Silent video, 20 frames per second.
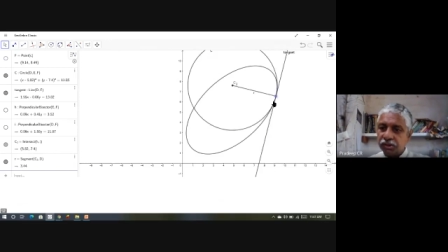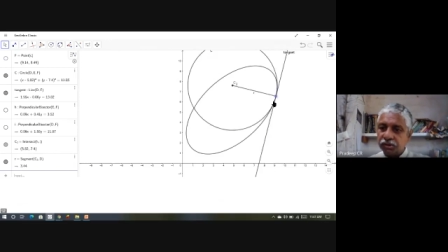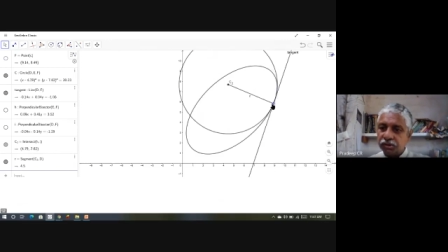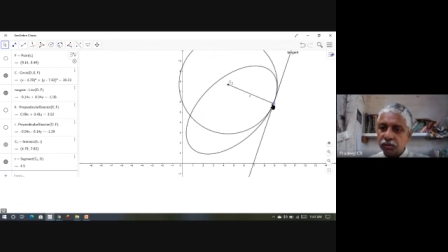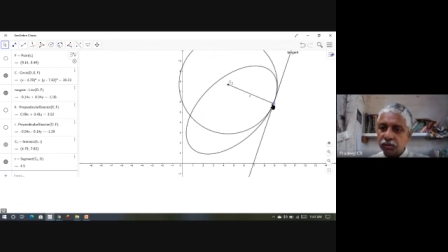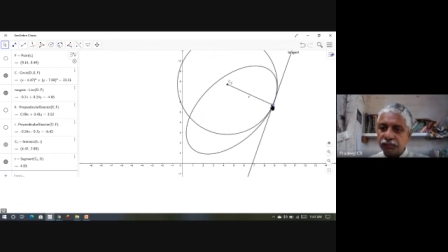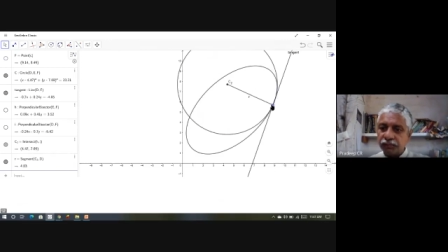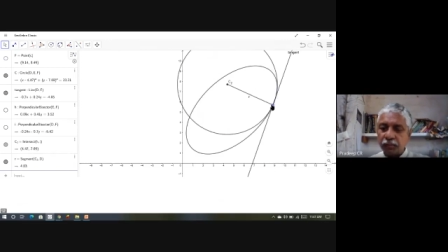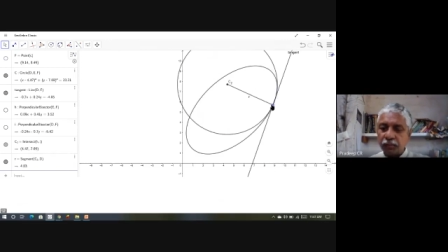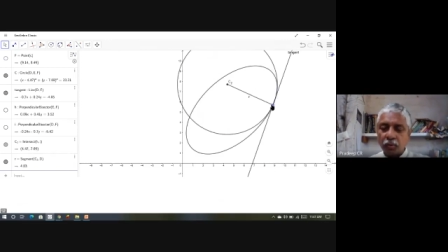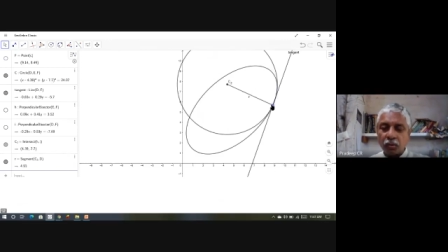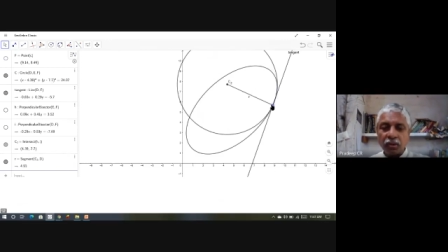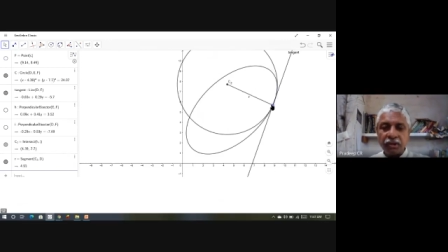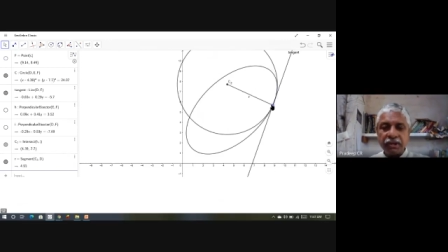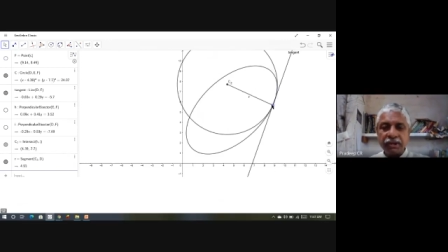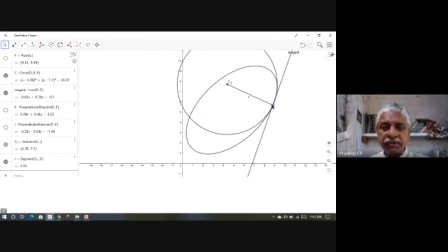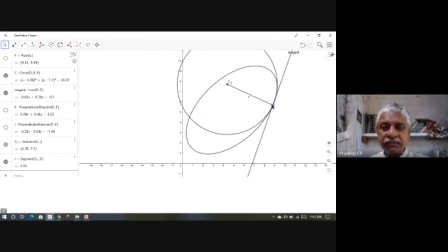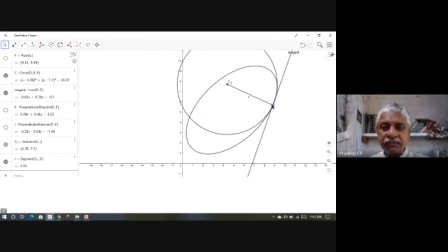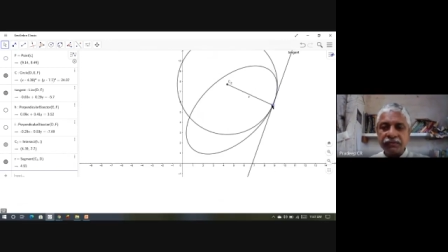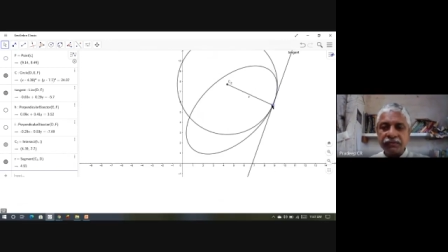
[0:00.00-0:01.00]
So for all
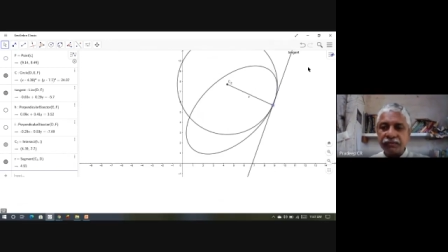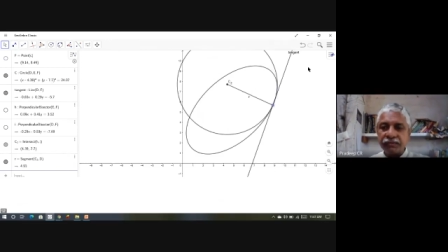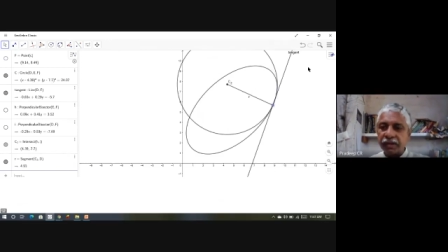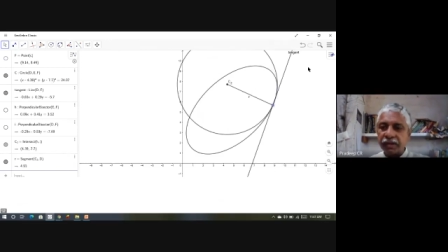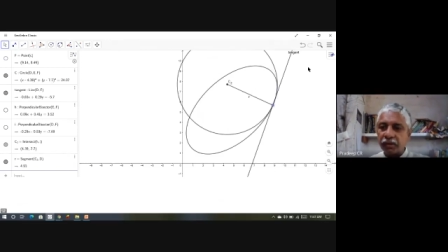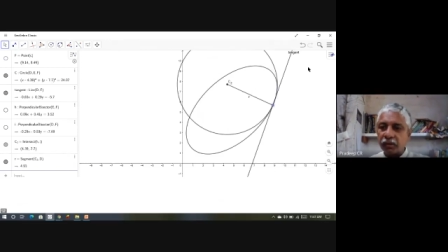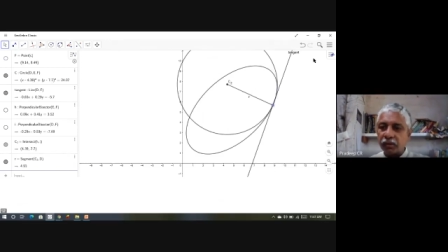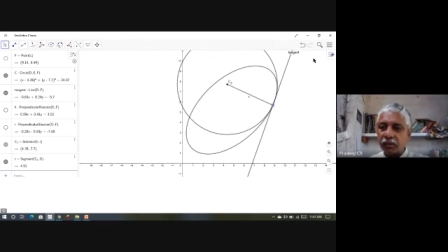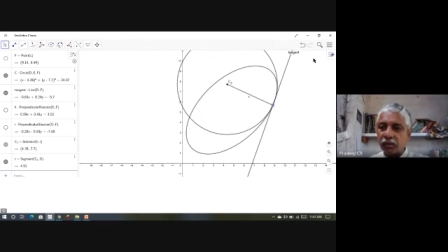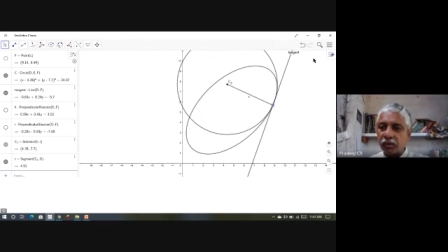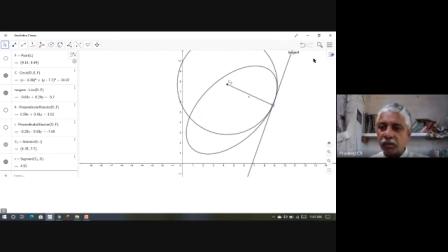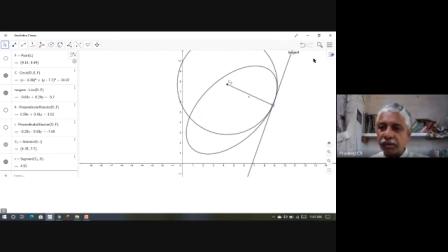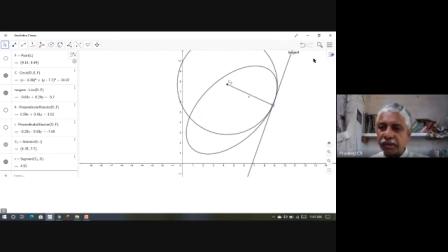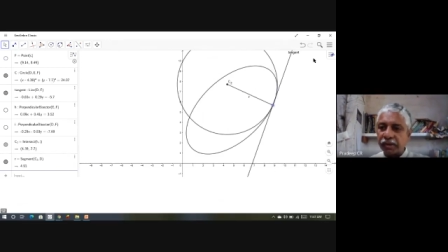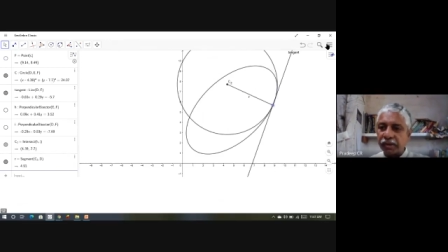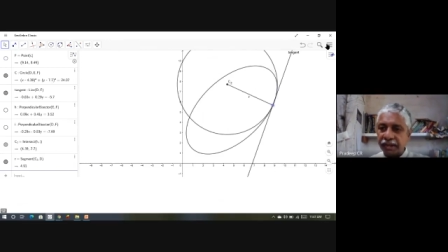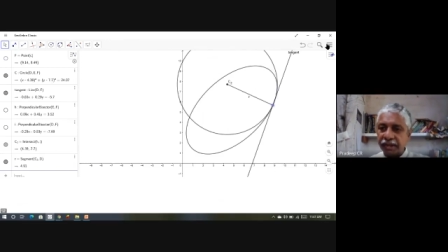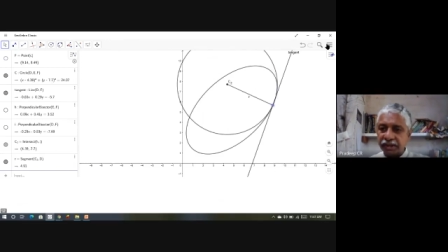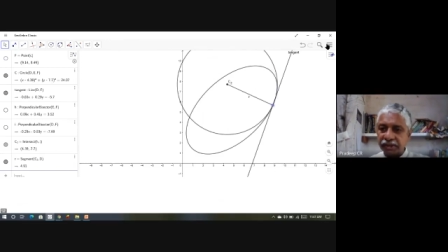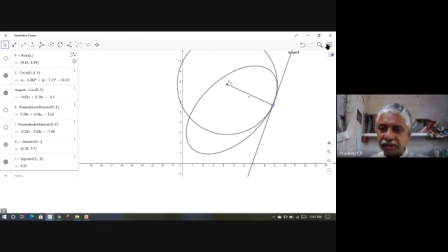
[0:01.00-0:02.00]
this, we have
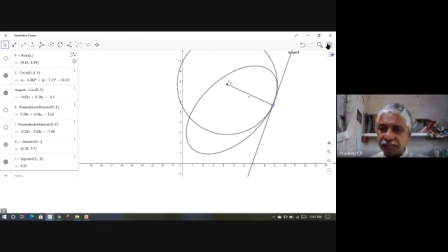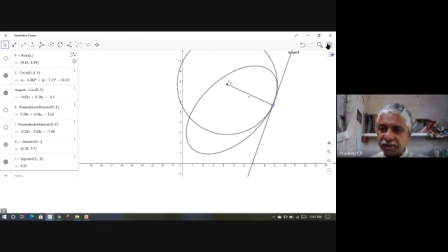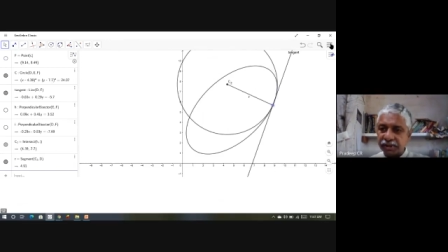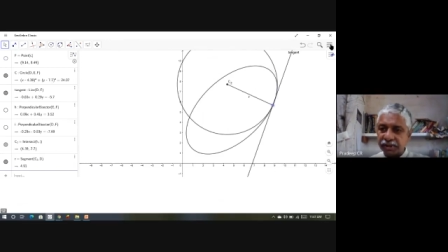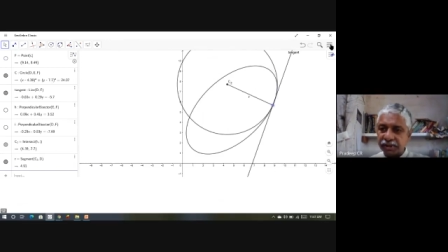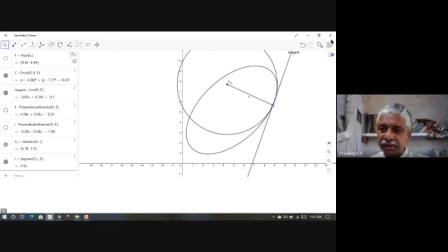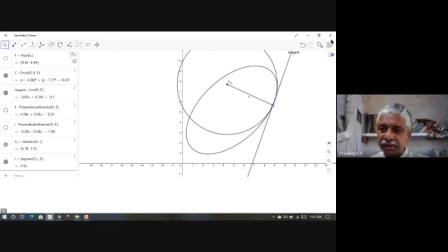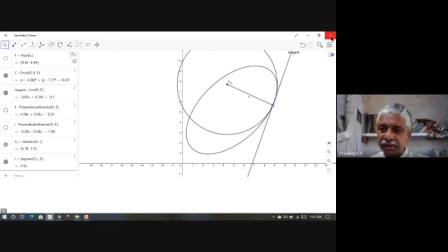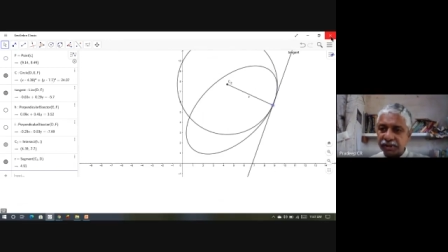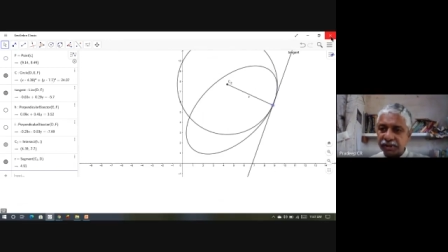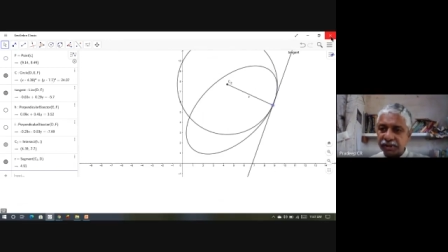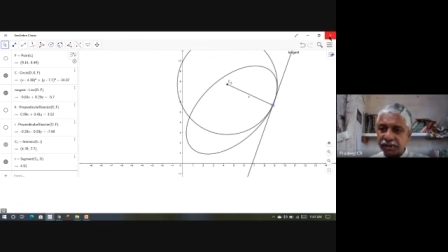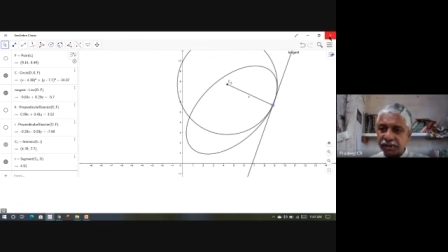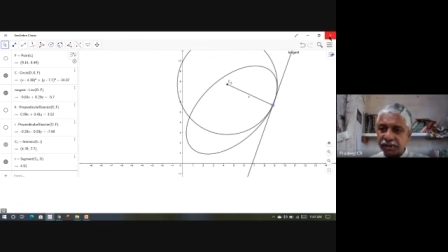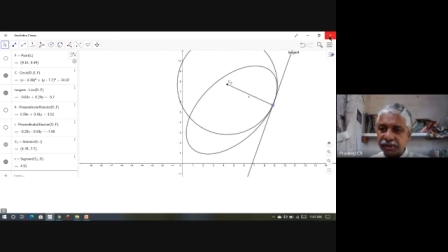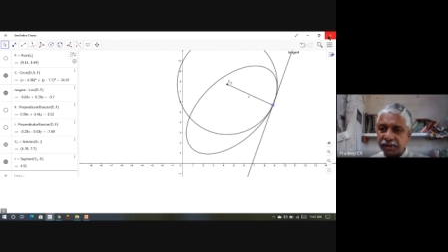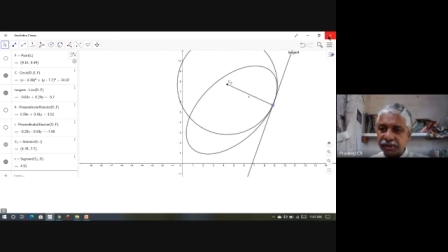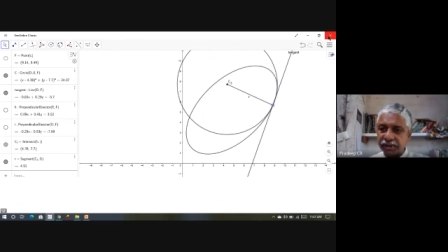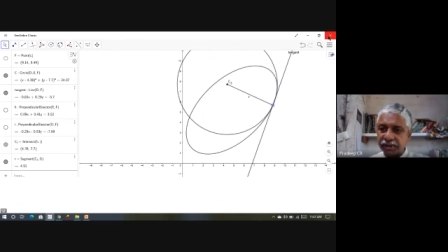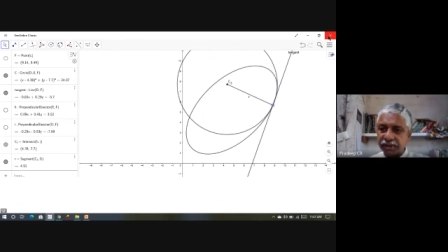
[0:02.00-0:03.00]
got expressions
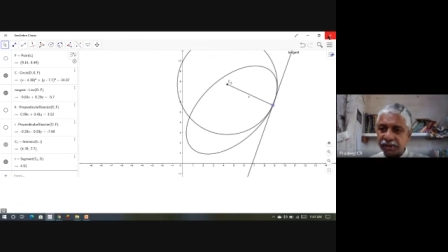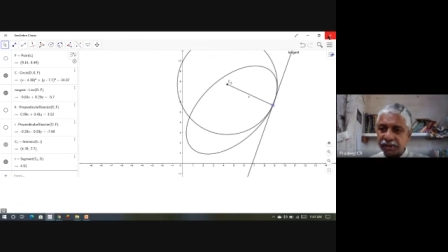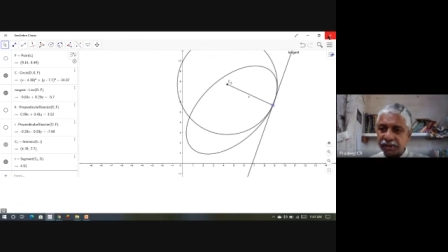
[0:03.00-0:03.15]
also.